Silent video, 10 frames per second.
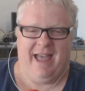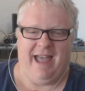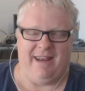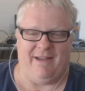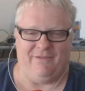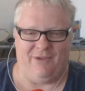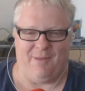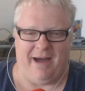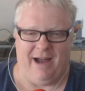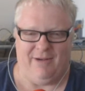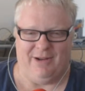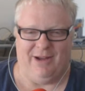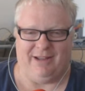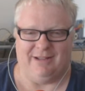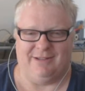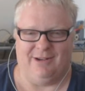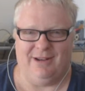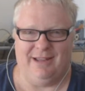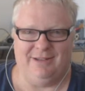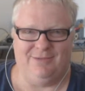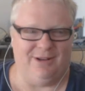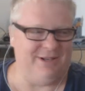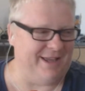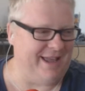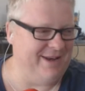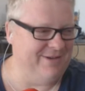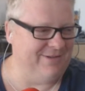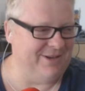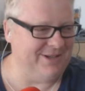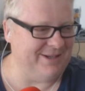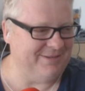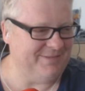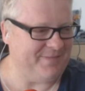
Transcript: And from RNI Consulting is Roger. How you doing, Roger?